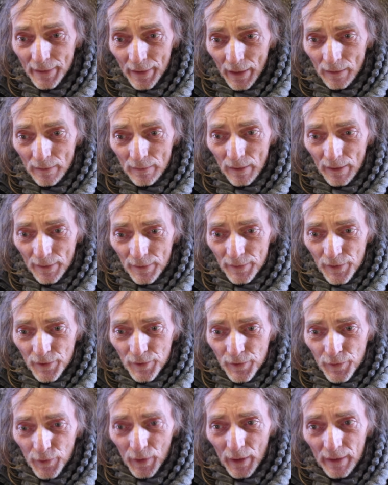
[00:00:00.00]
You know, I
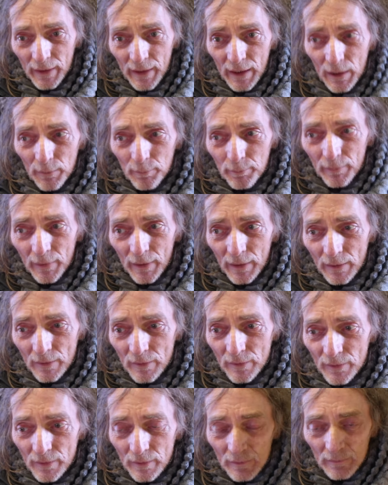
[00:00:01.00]
just try and keep things,
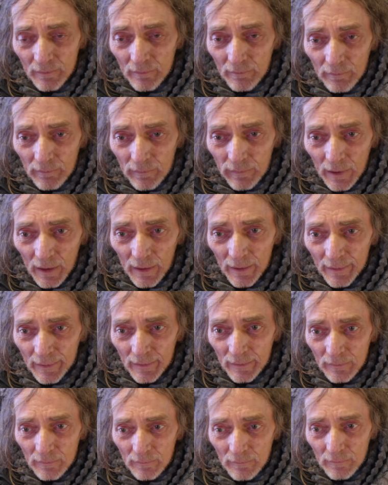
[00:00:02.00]
like,
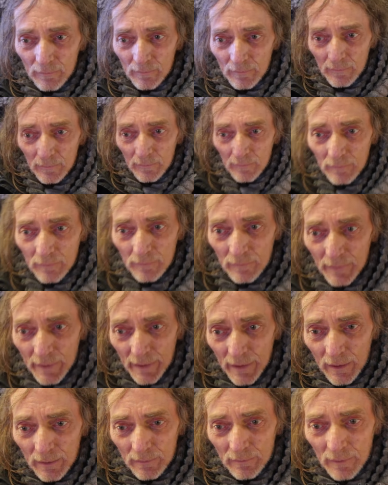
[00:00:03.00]

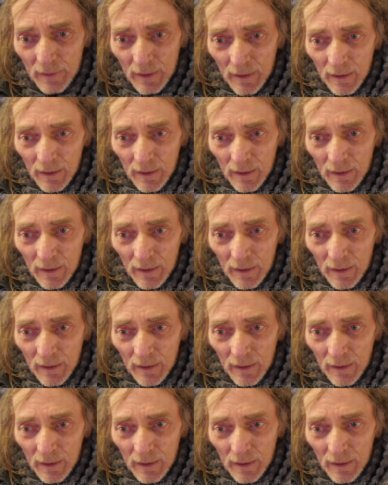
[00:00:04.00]
you know.